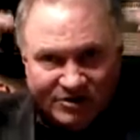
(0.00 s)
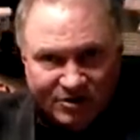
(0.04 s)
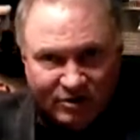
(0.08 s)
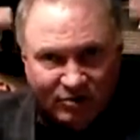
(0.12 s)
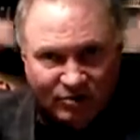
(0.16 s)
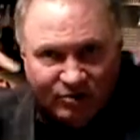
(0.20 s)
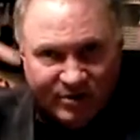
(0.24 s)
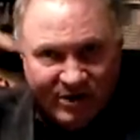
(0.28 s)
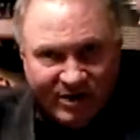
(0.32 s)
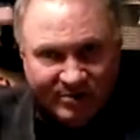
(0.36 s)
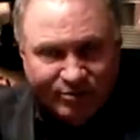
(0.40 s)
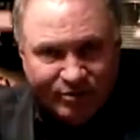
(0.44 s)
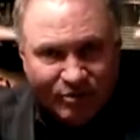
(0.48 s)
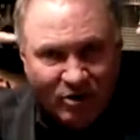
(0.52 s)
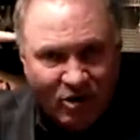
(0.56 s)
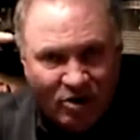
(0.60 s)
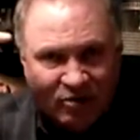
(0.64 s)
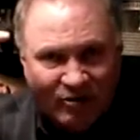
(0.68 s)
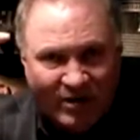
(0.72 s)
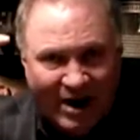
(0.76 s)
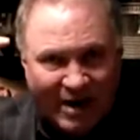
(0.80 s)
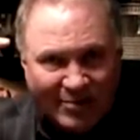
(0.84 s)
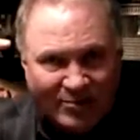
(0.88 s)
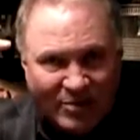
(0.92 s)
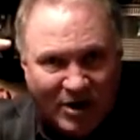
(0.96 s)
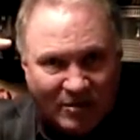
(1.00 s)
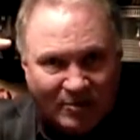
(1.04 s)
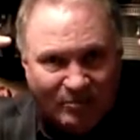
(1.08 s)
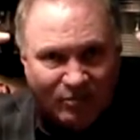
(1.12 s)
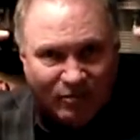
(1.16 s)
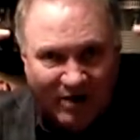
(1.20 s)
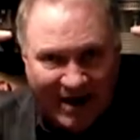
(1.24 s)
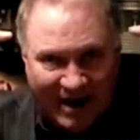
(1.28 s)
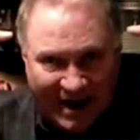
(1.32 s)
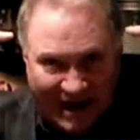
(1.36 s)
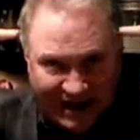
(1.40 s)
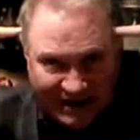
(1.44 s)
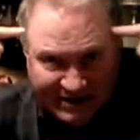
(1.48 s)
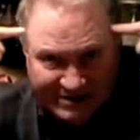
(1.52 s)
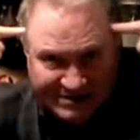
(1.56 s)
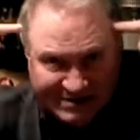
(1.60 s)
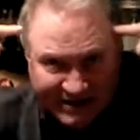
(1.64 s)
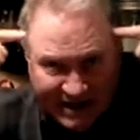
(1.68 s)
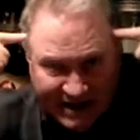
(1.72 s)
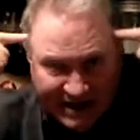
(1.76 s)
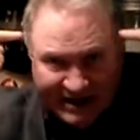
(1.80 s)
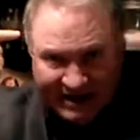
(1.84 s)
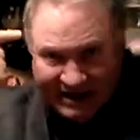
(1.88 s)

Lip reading: reprogram our brains